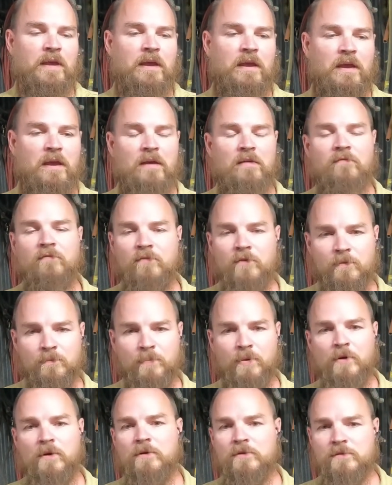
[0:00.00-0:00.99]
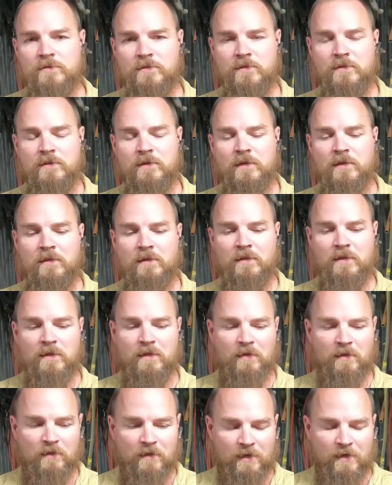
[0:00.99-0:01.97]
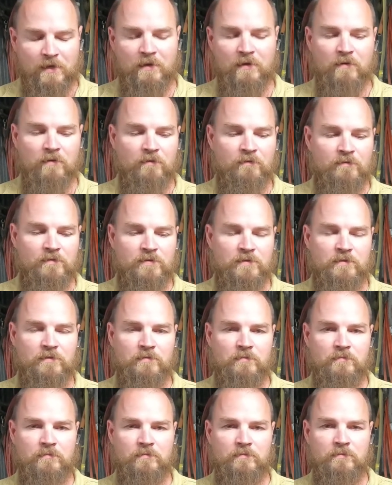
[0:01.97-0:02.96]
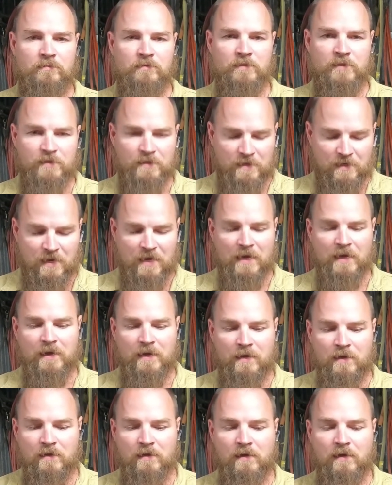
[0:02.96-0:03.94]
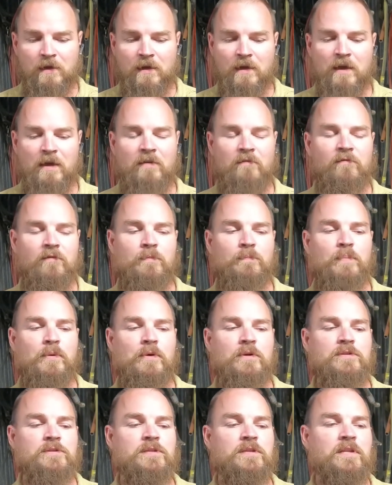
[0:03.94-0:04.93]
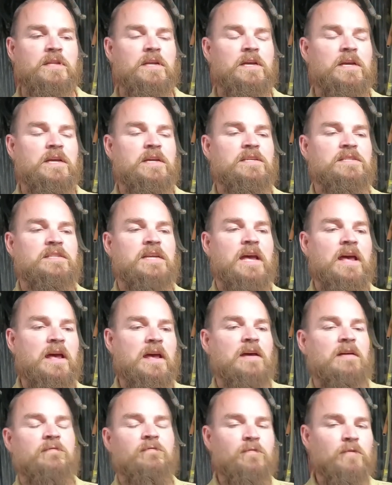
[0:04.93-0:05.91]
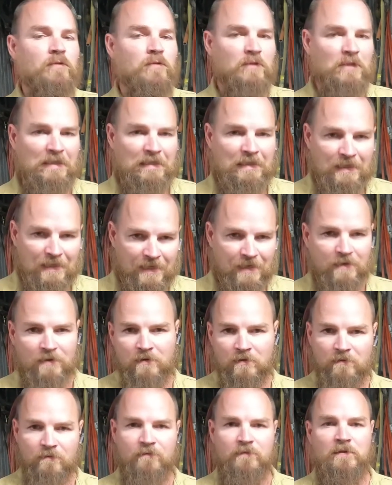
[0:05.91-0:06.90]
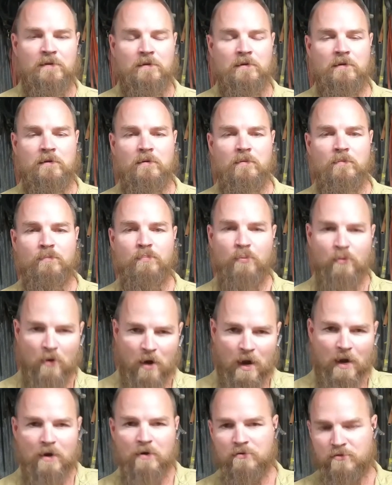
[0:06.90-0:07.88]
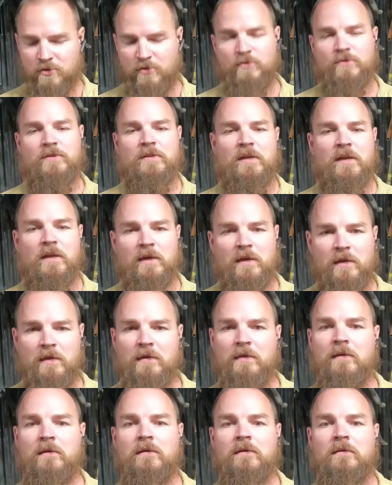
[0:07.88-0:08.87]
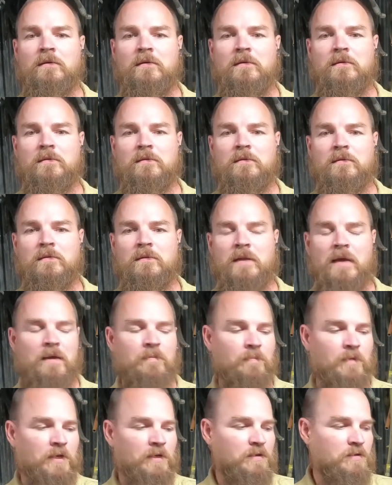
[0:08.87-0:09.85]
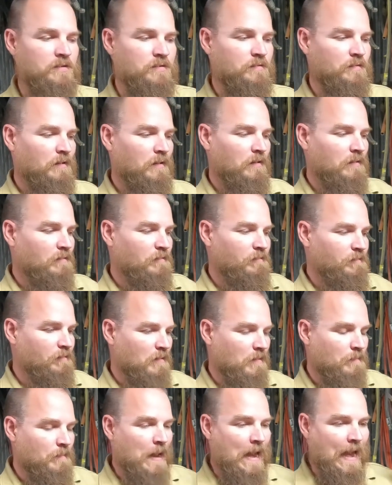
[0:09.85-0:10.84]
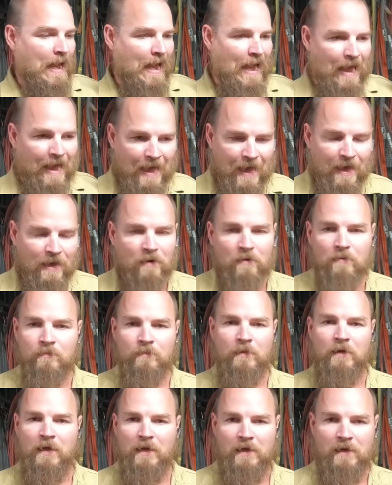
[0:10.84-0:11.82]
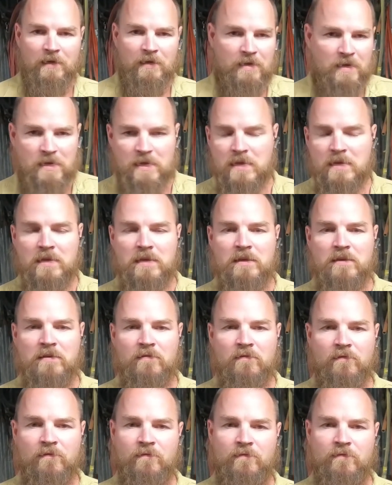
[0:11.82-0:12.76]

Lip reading: Every person that lives today, every person that has ever lived prior to today, that means from Adam and Eve,